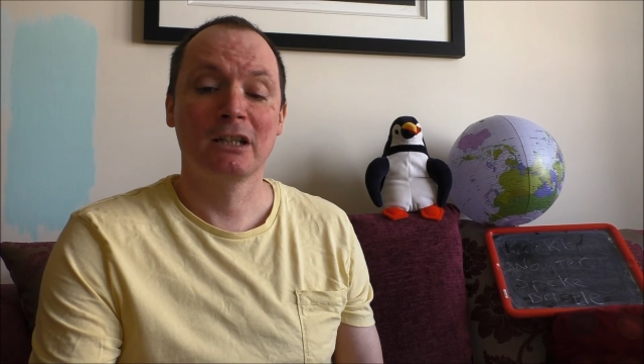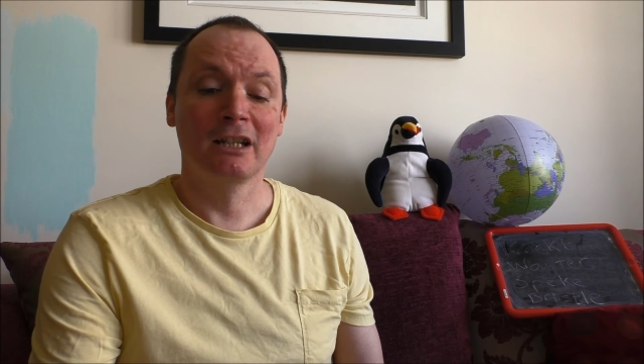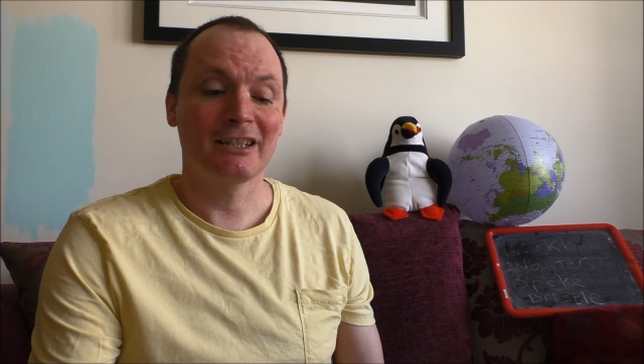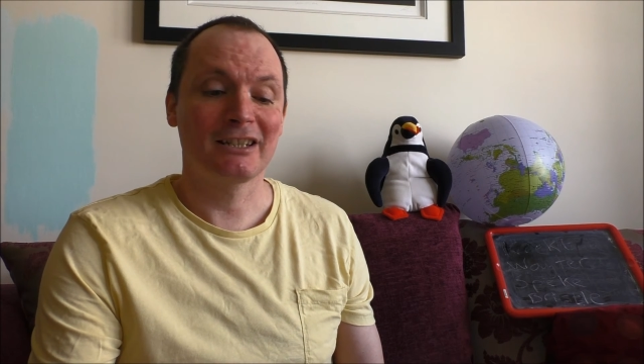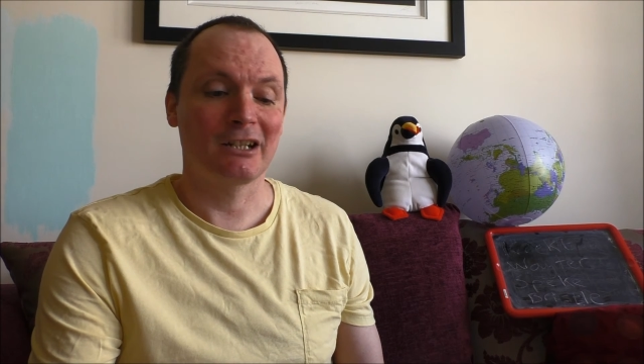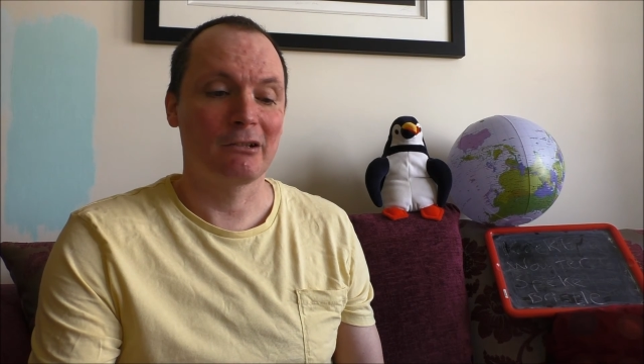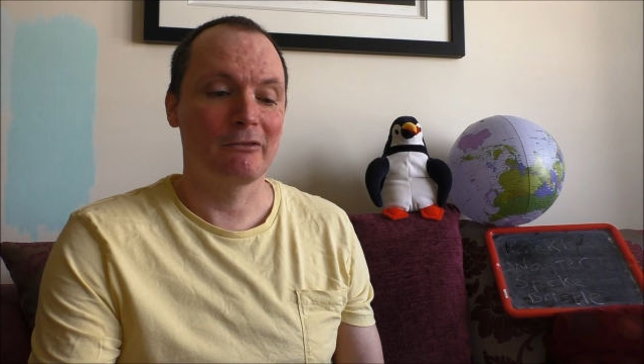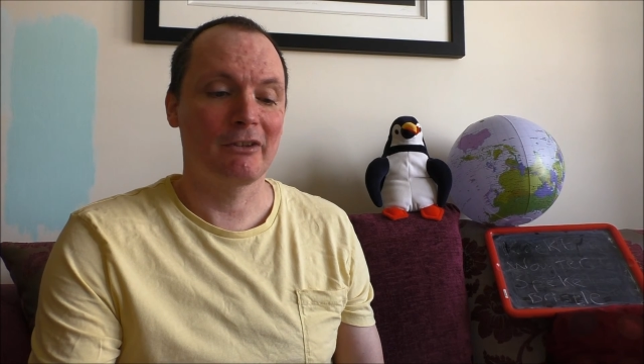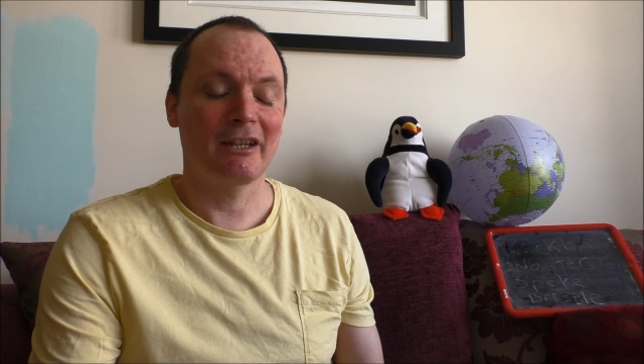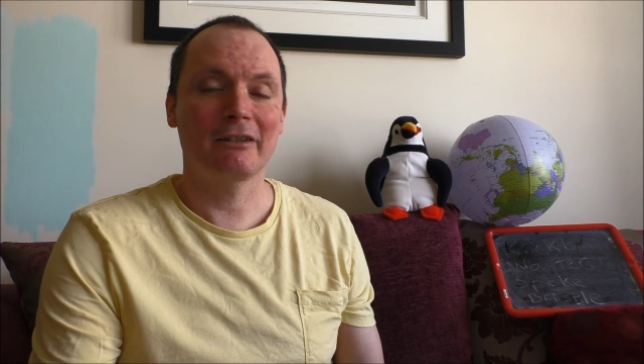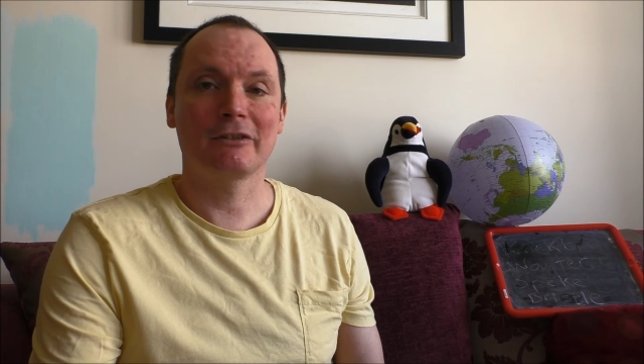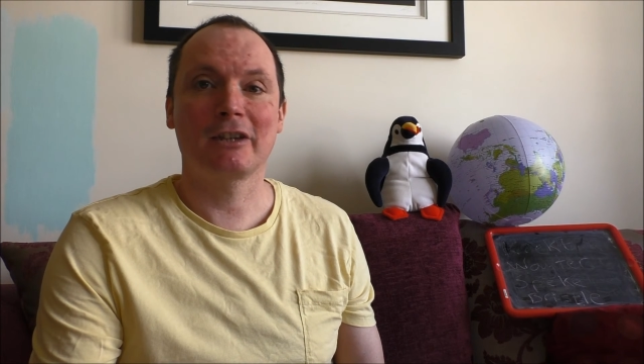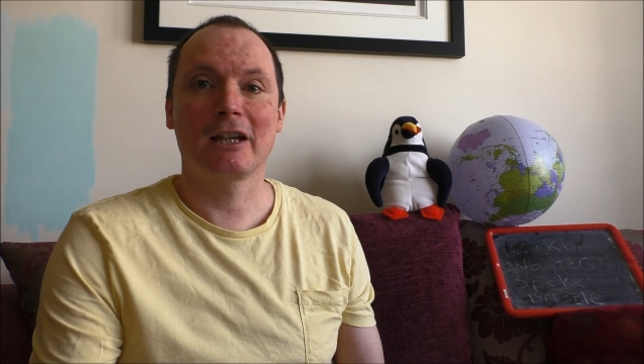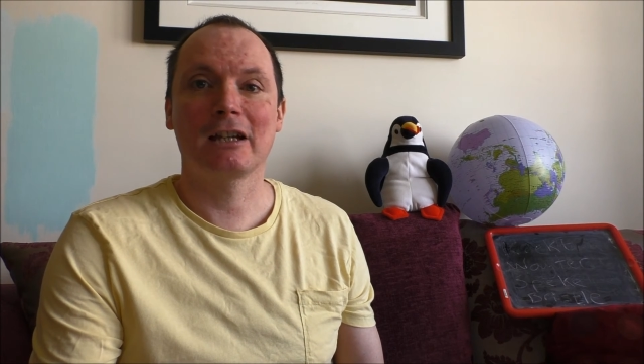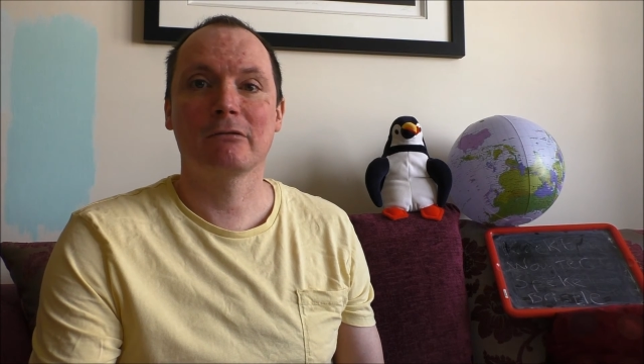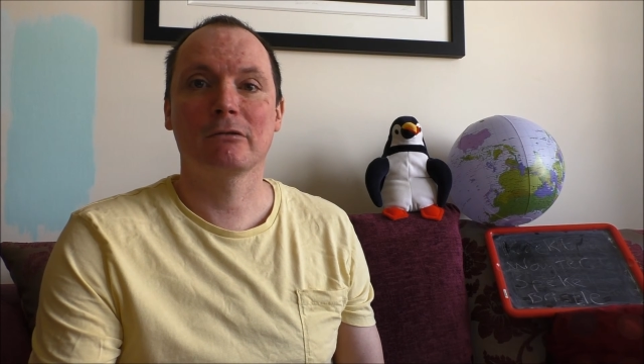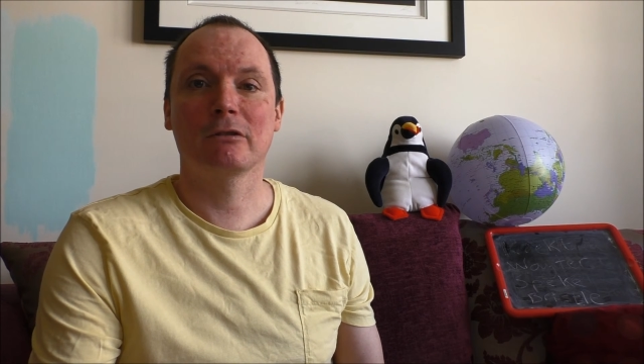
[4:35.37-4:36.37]
So
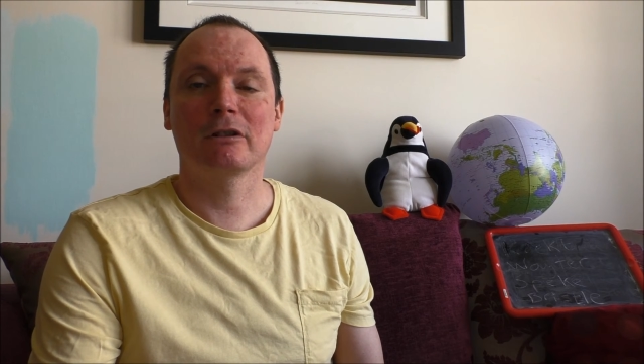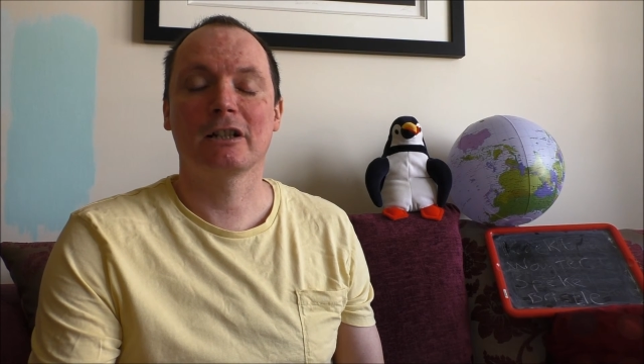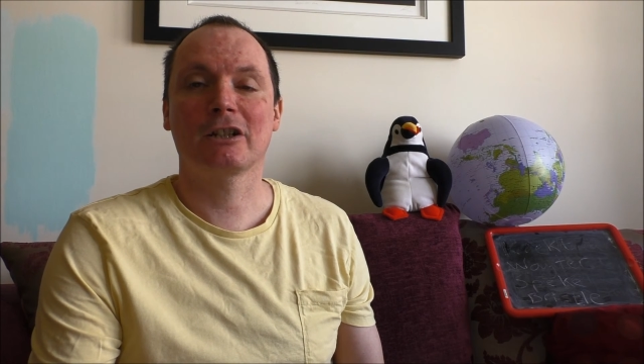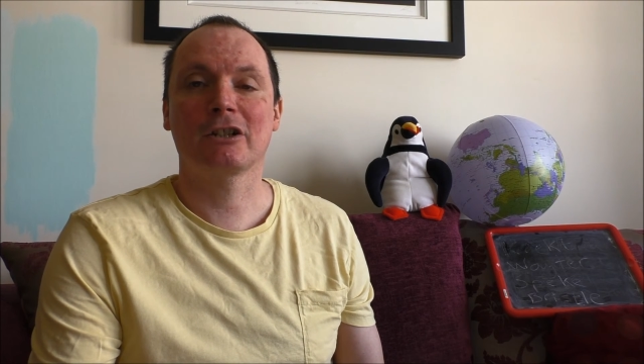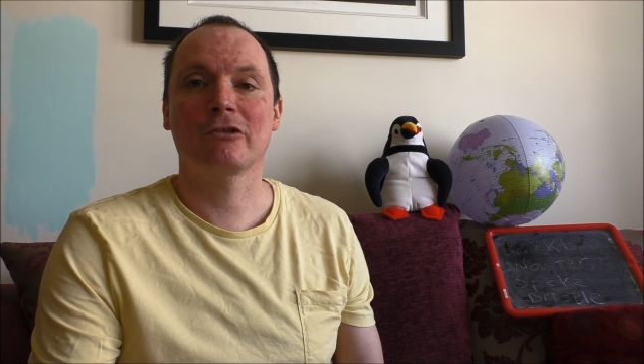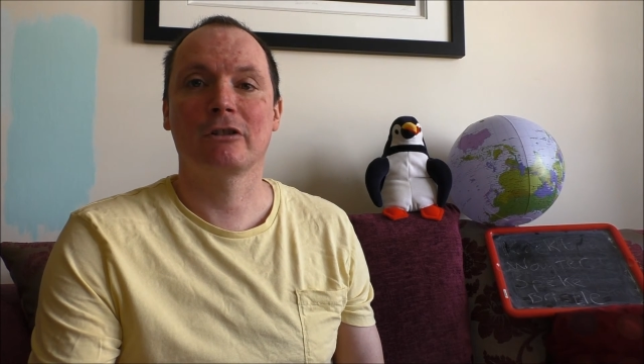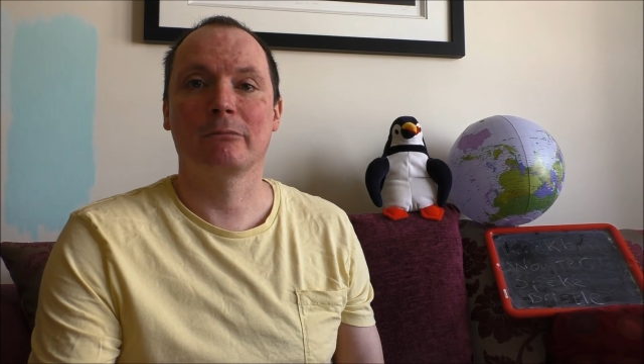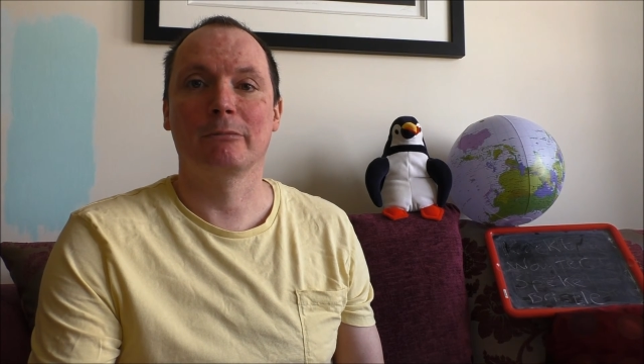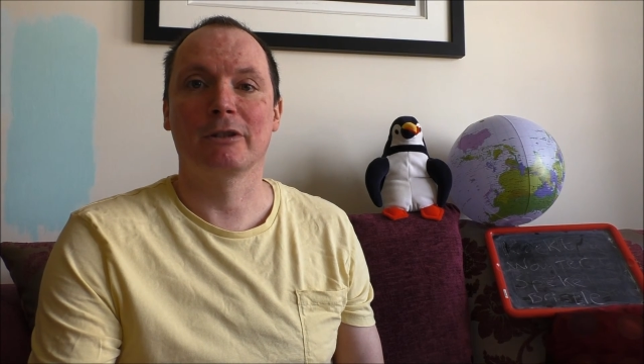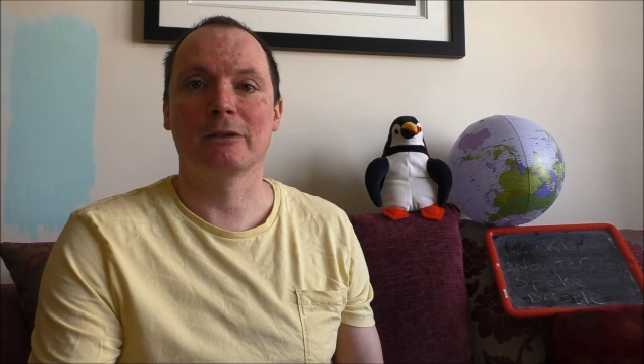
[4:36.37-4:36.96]
they were extremely